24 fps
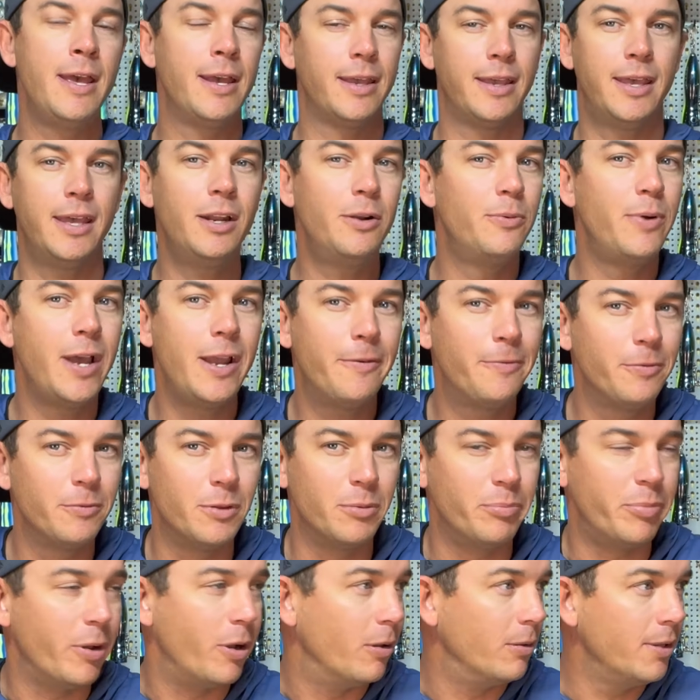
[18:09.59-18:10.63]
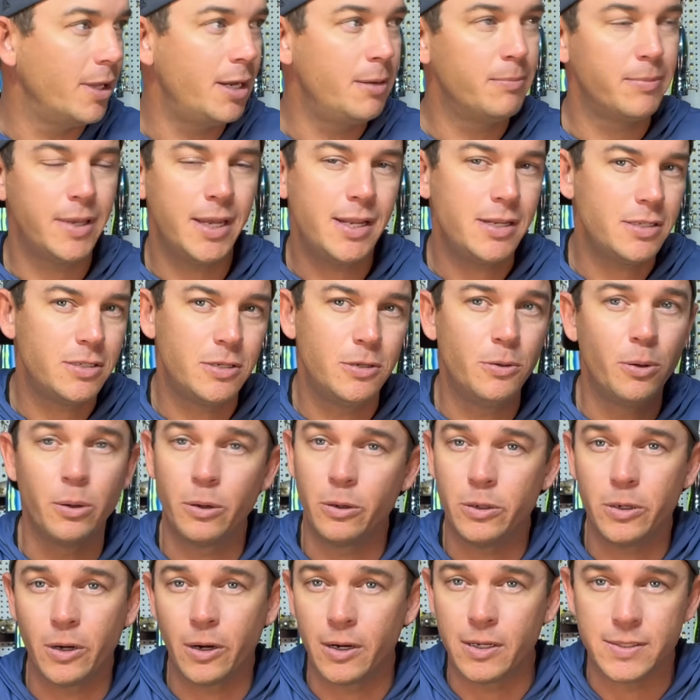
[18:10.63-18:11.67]
get away from the boat. Let him get
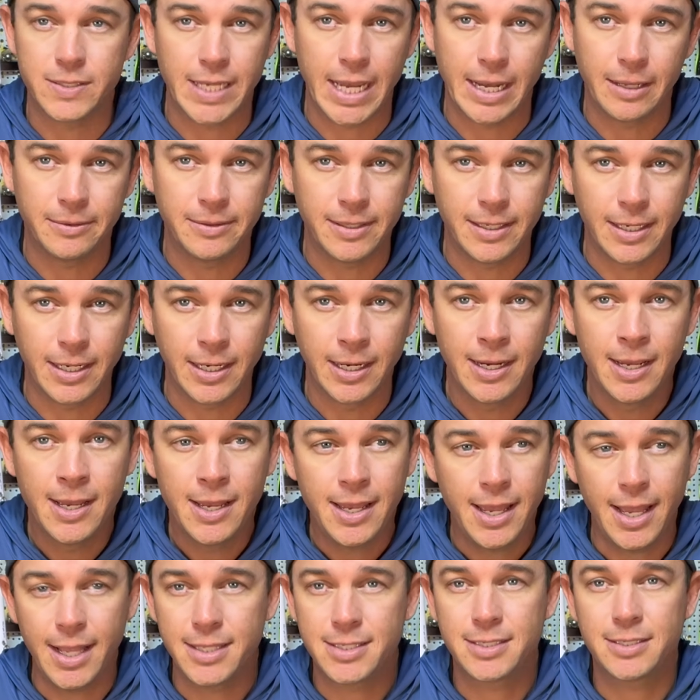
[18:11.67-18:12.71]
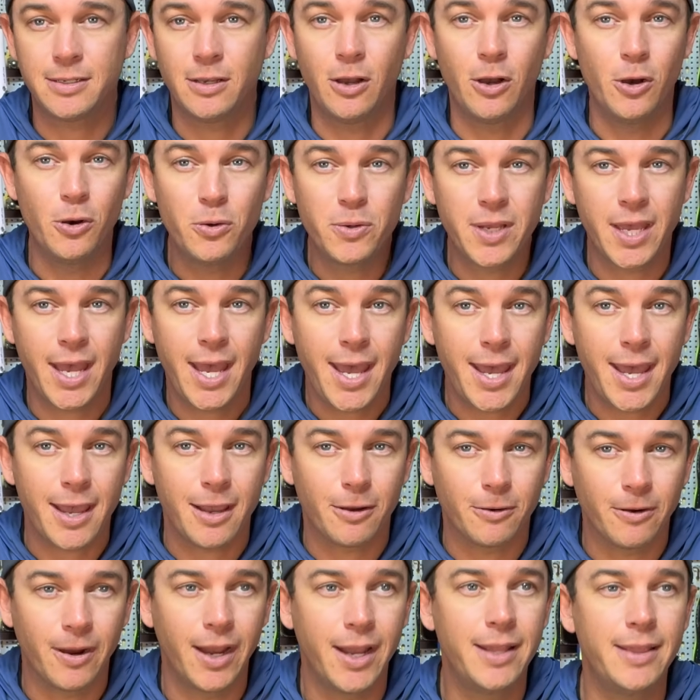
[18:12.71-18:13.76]
200 yards out there. It's okay,
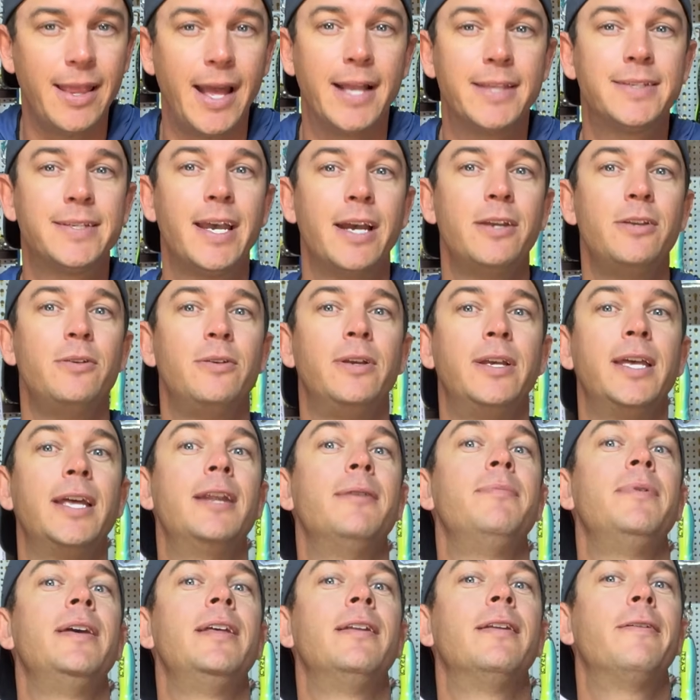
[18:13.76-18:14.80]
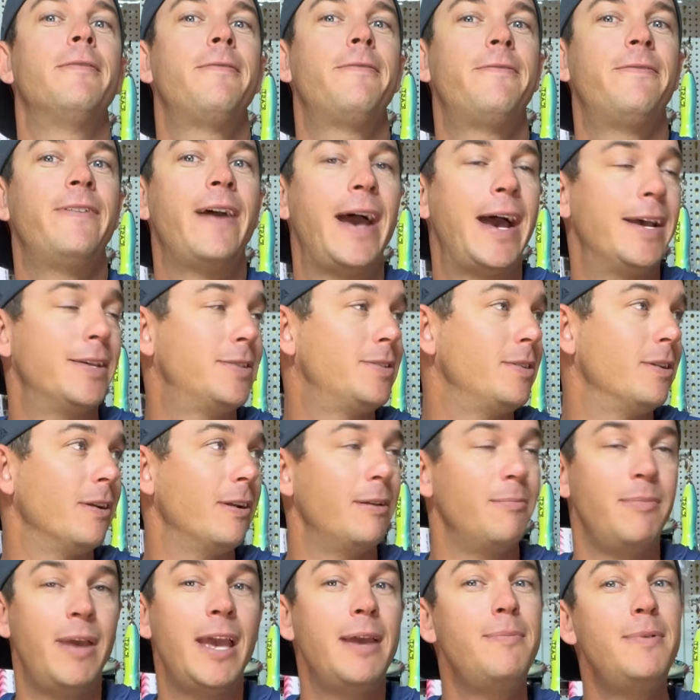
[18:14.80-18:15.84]
right? That's how you get him in faster.
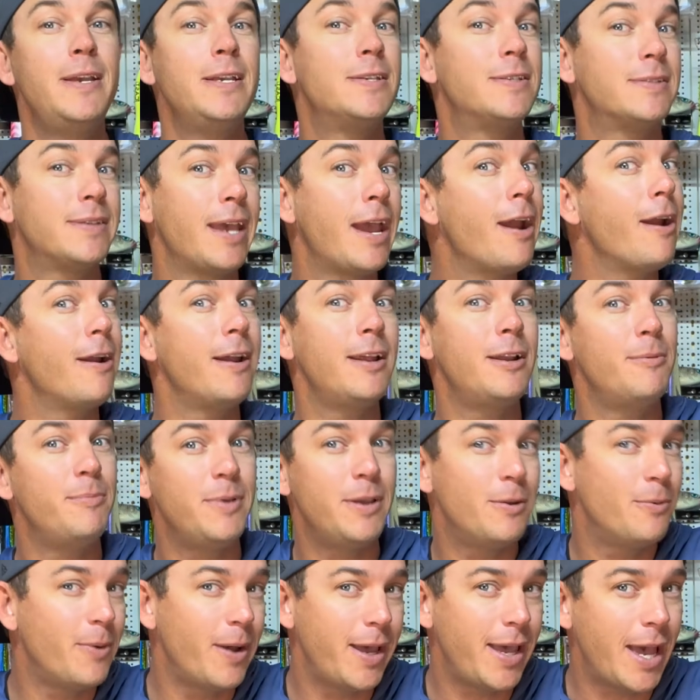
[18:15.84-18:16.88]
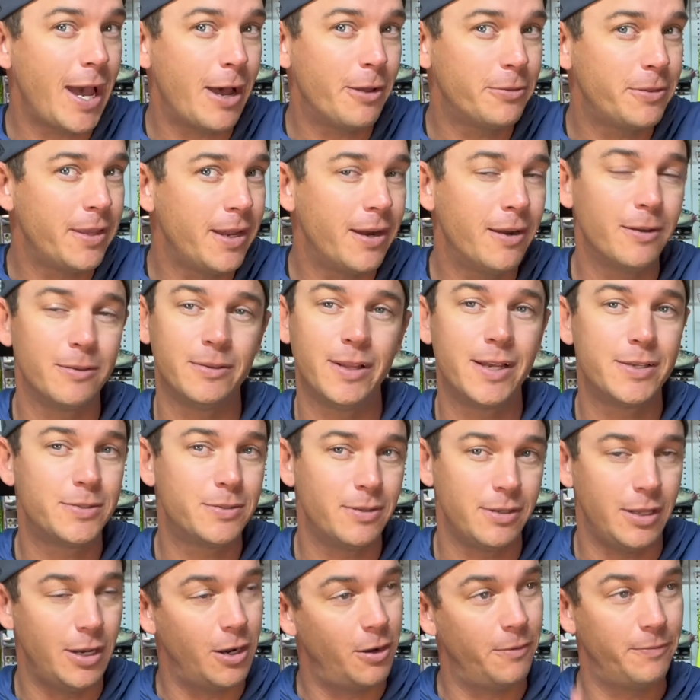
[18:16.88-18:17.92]
It may be scary to be way out there unless,
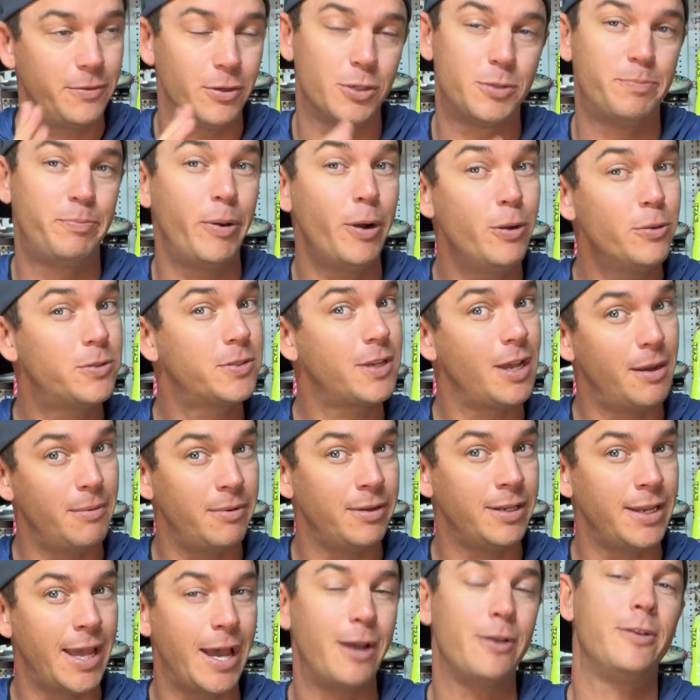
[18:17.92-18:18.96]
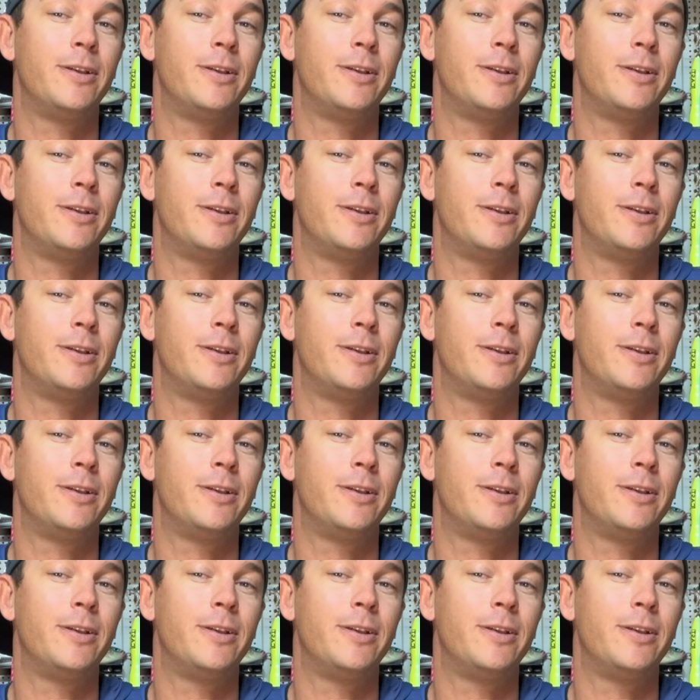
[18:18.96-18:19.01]
if there's boats coming now, you